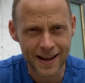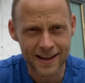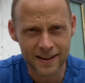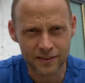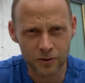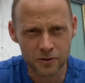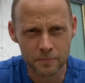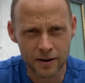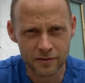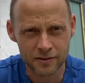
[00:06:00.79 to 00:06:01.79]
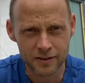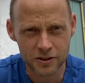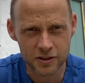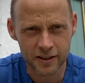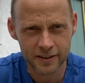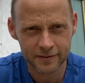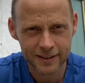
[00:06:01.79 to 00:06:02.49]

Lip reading: and the London Marathon this year,